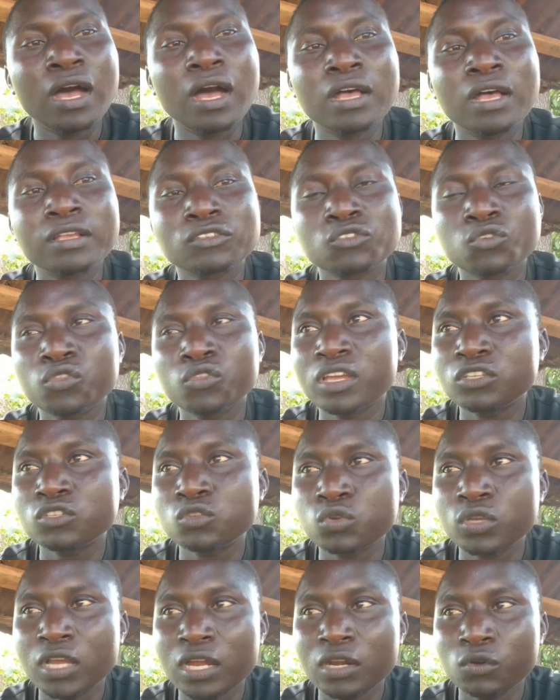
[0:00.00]
so that we
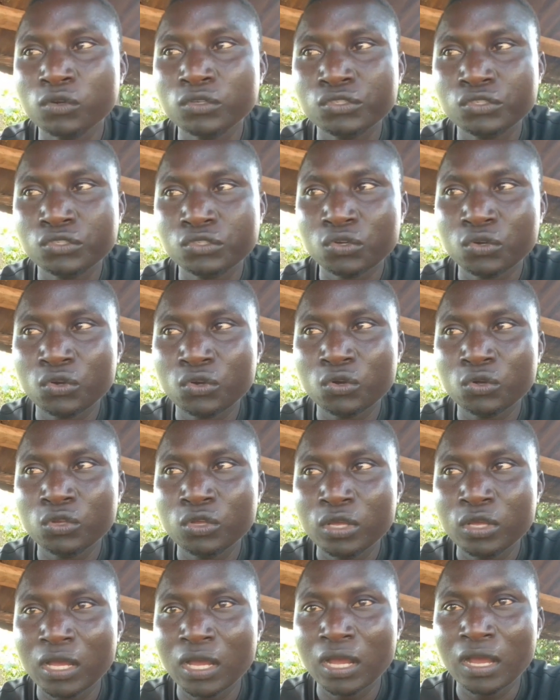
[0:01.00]
can also
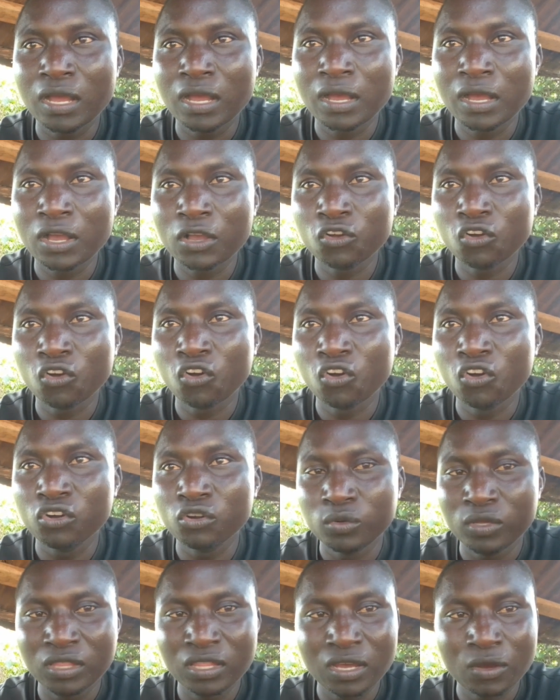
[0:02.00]
go on
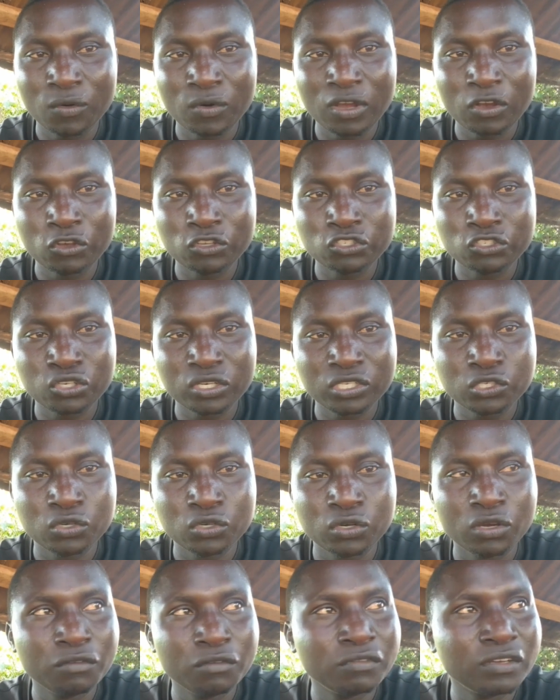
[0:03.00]
with our construction
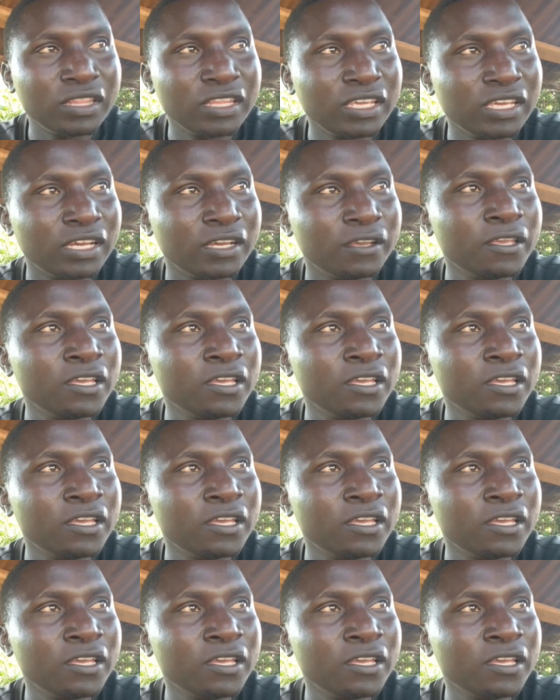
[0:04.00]
over there.